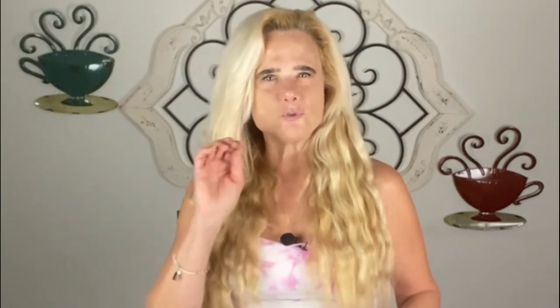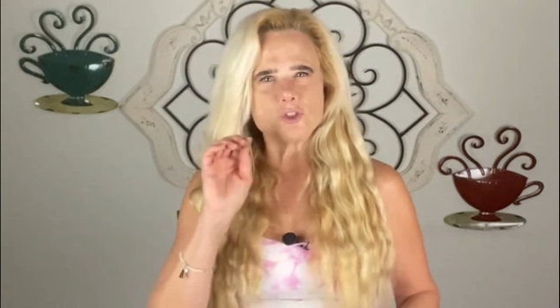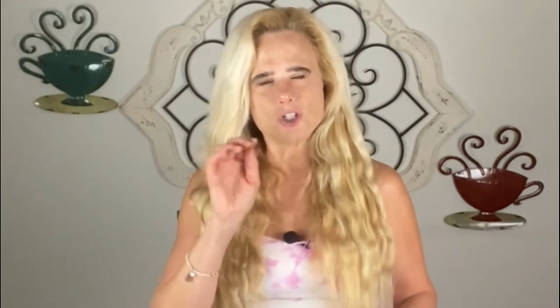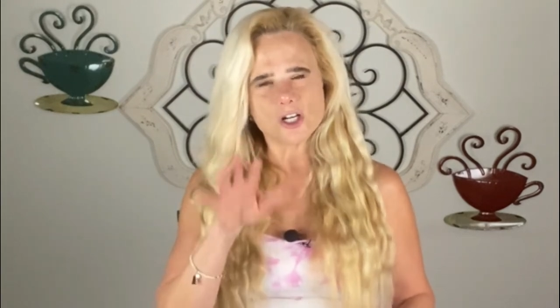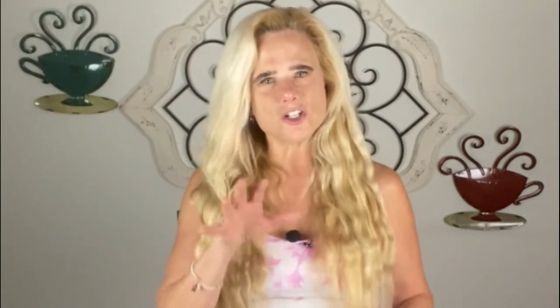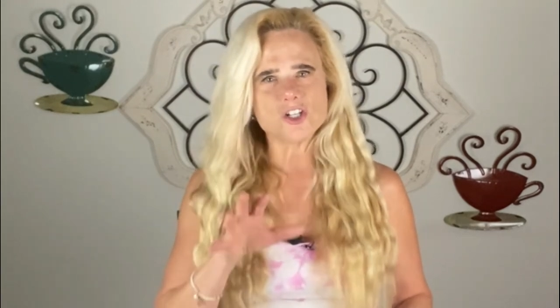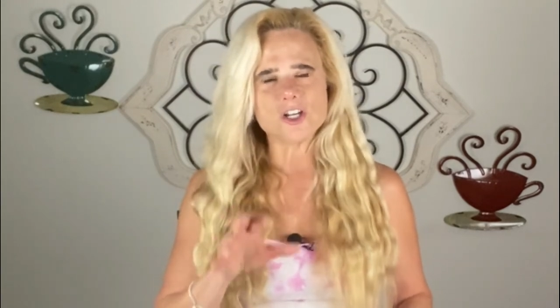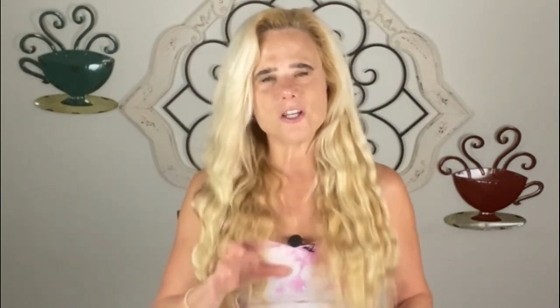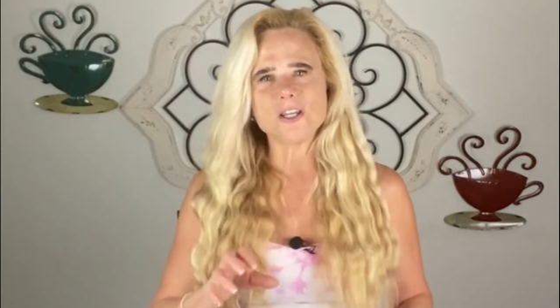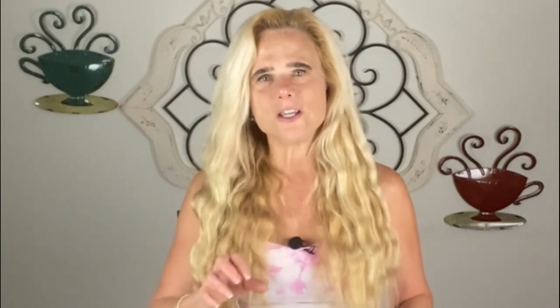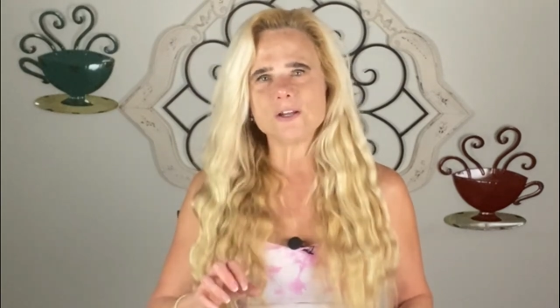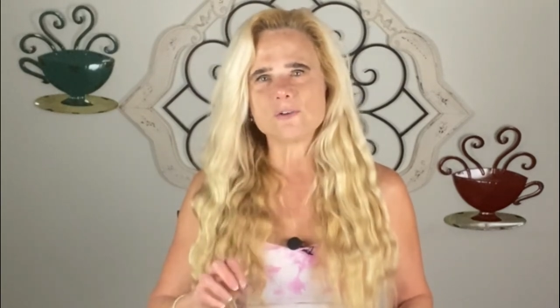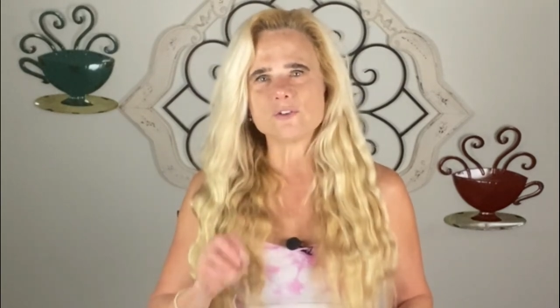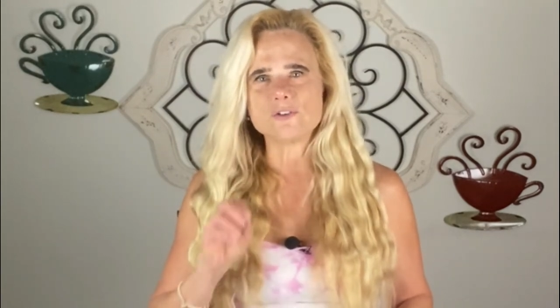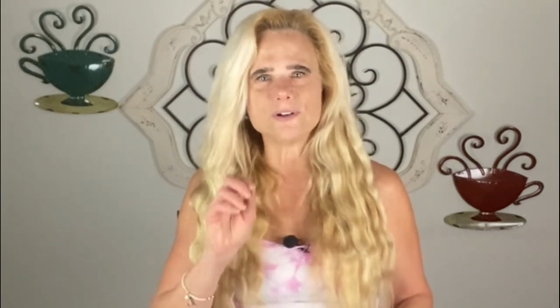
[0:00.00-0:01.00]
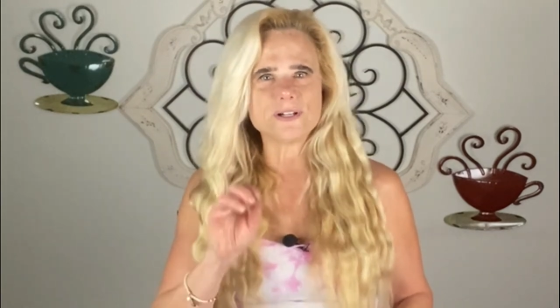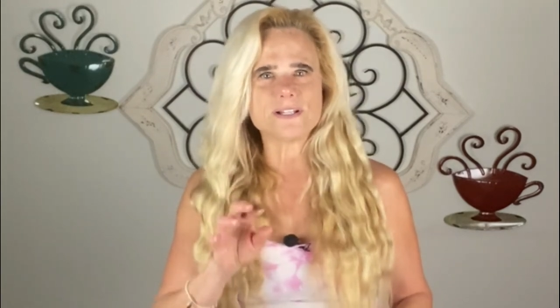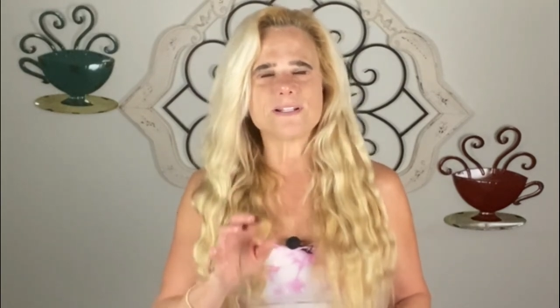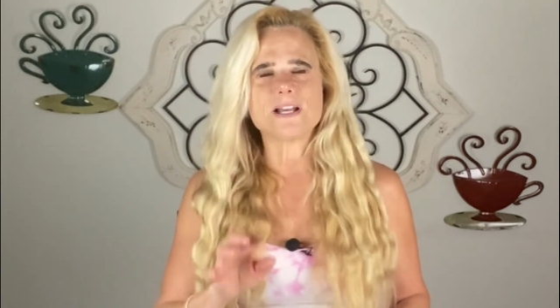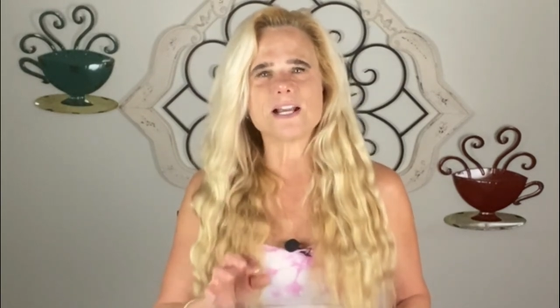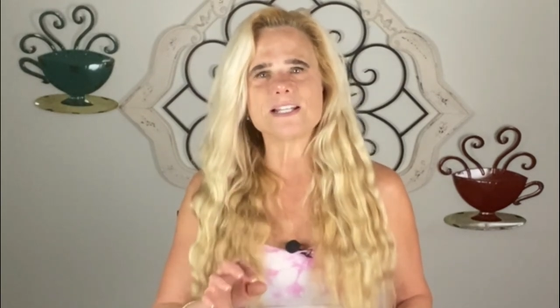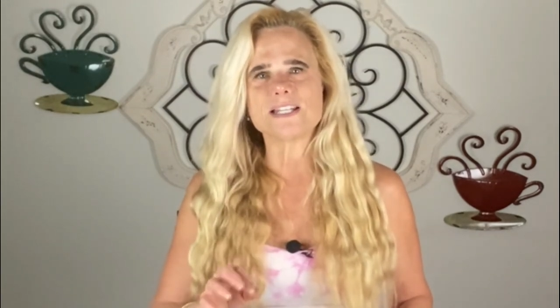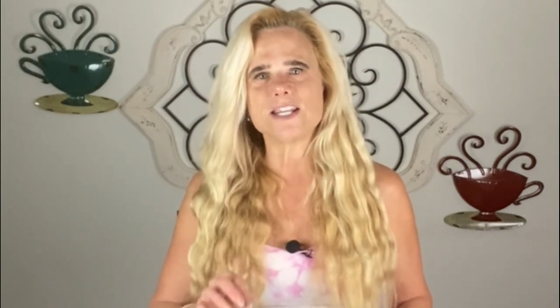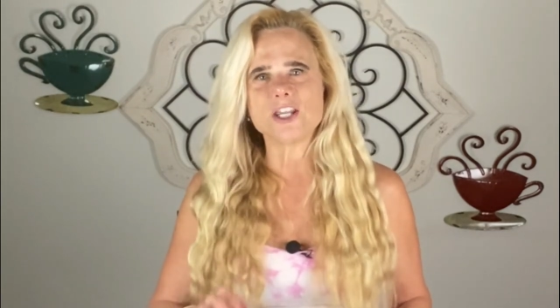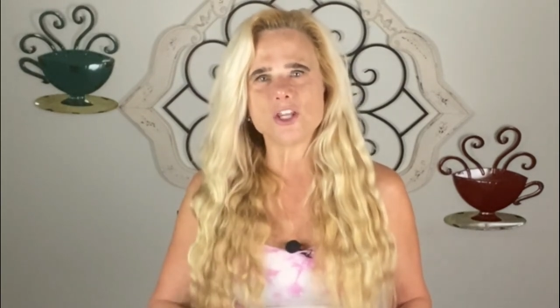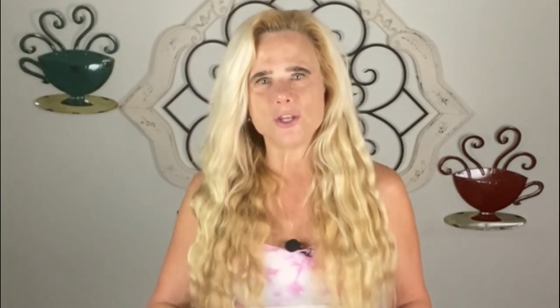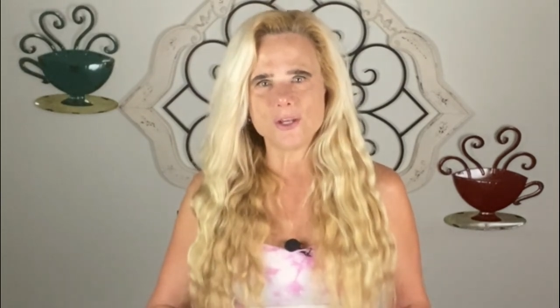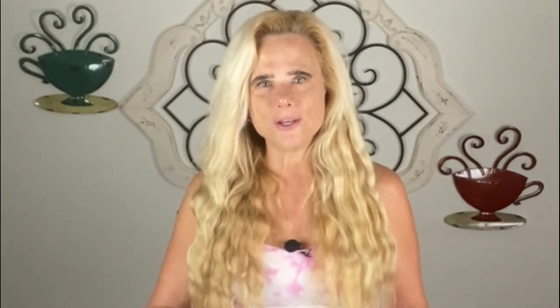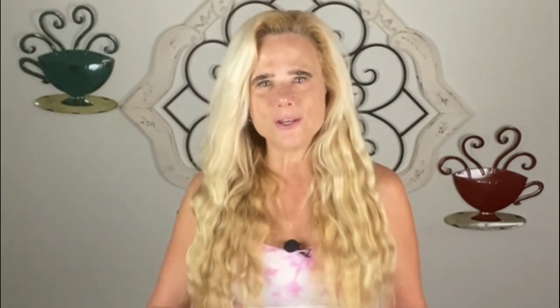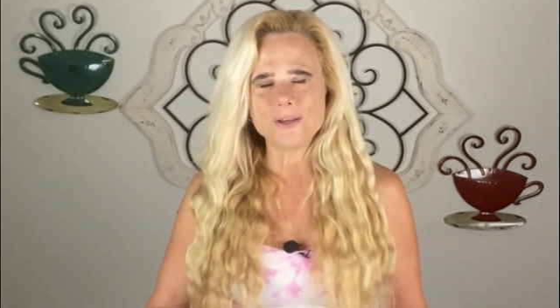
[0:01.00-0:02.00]
judging you and criticizing
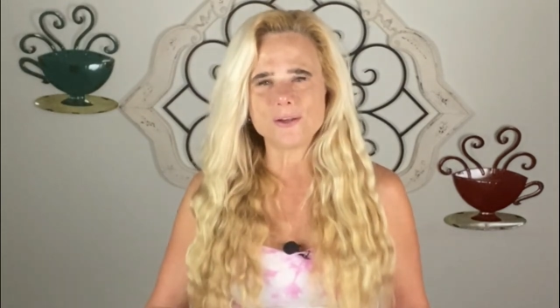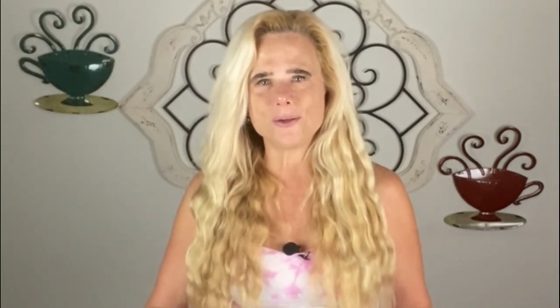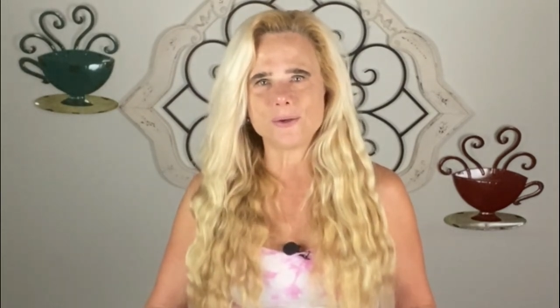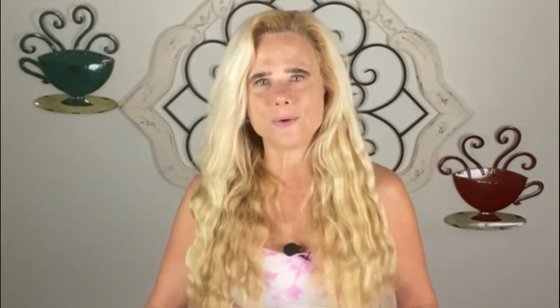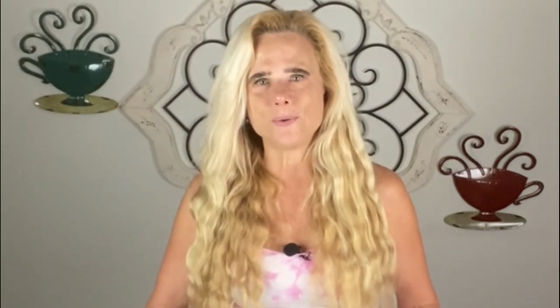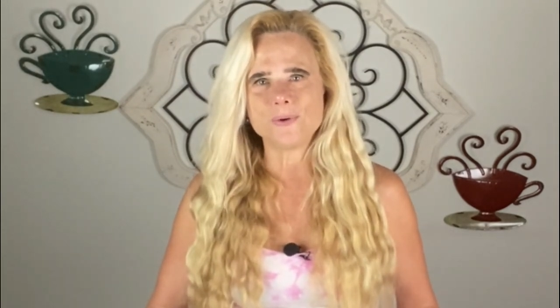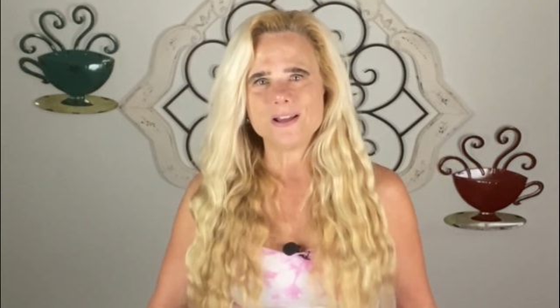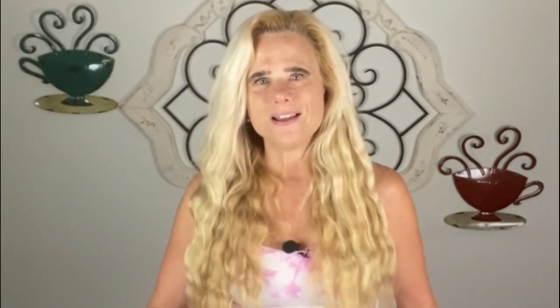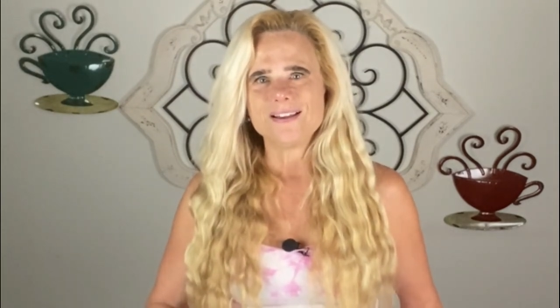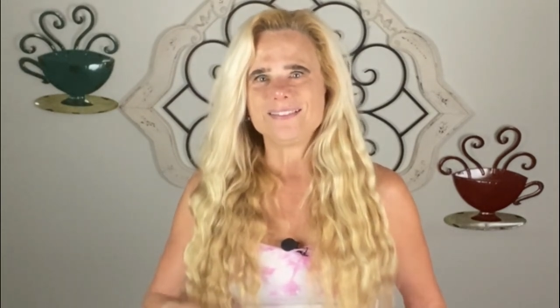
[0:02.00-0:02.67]
you,